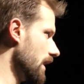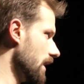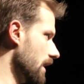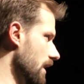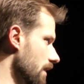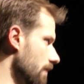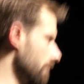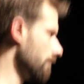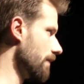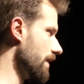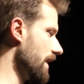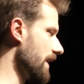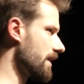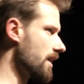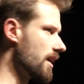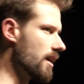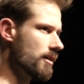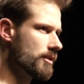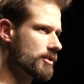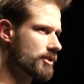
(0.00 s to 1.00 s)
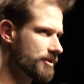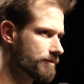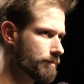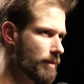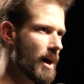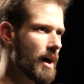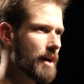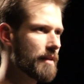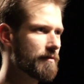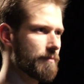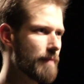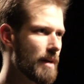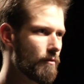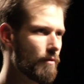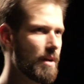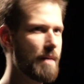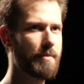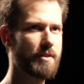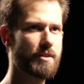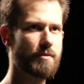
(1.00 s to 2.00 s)
that are just part of
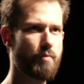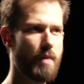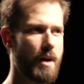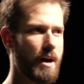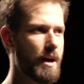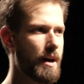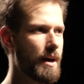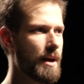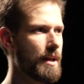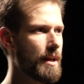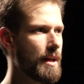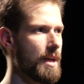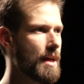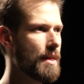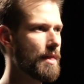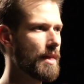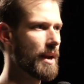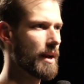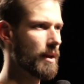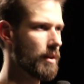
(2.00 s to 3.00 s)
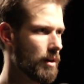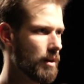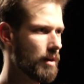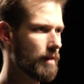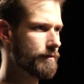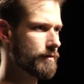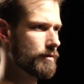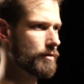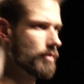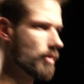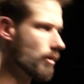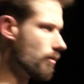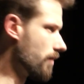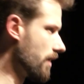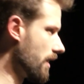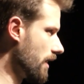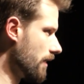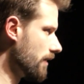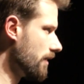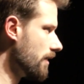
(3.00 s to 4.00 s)
my repertoire that I love to
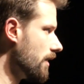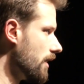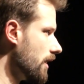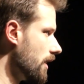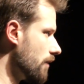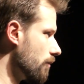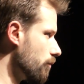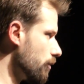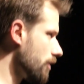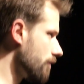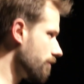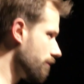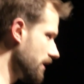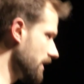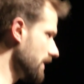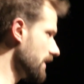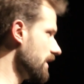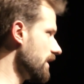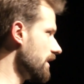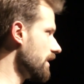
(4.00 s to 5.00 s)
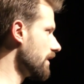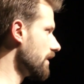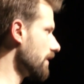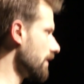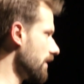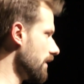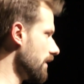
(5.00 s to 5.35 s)
go there. It would be